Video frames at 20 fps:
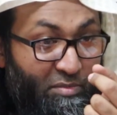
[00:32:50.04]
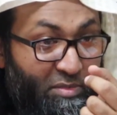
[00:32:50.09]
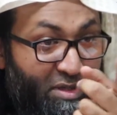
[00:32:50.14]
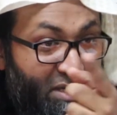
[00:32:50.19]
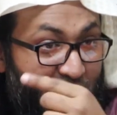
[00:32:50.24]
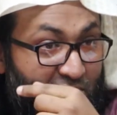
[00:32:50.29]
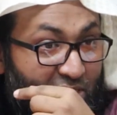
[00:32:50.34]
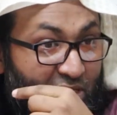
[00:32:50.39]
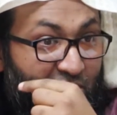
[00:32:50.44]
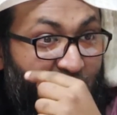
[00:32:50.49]

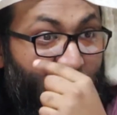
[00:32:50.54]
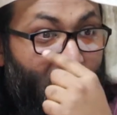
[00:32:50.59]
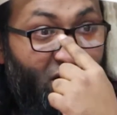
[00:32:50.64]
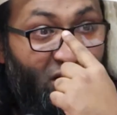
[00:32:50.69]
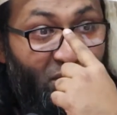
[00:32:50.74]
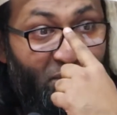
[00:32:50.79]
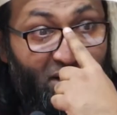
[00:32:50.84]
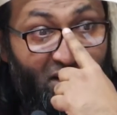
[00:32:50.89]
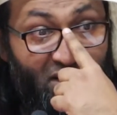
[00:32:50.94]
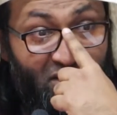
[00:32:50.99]
He said that
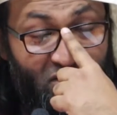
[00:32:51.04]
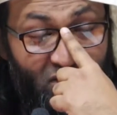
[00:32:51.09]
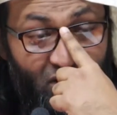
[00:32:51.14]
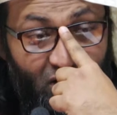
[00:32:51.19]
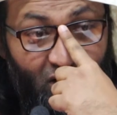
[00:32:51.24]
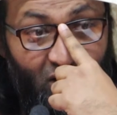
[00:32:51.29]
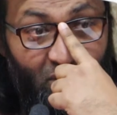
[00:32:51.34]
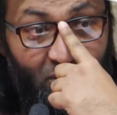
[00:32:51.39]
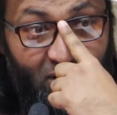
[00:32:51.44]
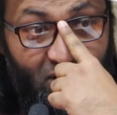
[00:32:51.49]
Rahman is
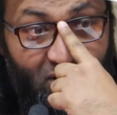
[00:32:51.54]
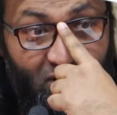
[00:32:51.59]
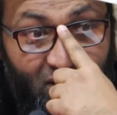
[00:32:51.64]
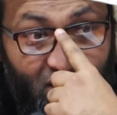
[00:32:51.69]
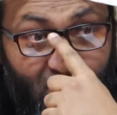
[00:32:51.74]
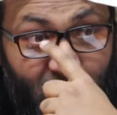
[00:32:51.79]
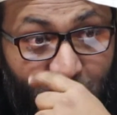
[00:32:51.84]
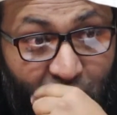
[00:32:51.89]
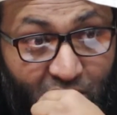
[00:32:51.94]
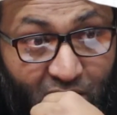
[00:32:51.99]
general
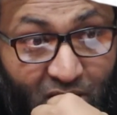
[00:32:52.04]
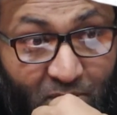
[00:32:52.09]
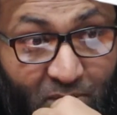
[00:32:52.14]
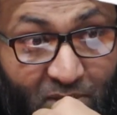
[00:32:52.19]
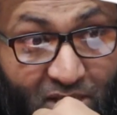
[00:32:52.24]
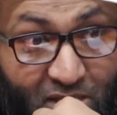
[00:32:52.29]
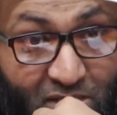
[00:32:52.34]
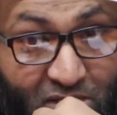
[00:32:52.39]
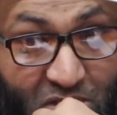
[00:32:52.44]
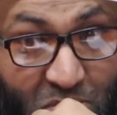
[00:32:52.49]
mercy and Rahim
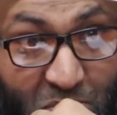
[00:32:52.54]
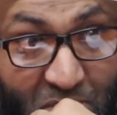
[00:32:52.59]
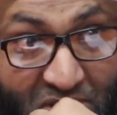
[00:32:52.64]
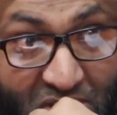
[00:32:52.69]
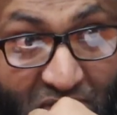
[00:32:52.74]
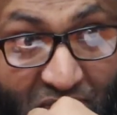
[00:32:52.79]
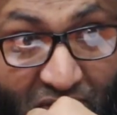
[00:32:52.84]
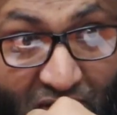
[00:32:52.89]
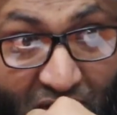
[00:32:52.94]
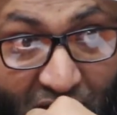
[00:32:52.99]
is
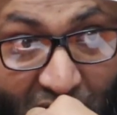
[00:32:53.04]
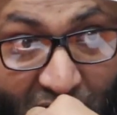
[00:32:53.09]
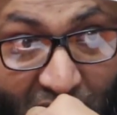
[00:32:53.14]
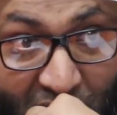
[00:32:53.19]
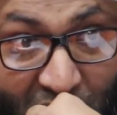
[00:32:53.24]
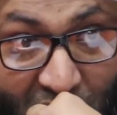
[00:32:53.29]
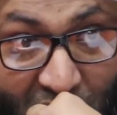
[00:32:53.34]
specific.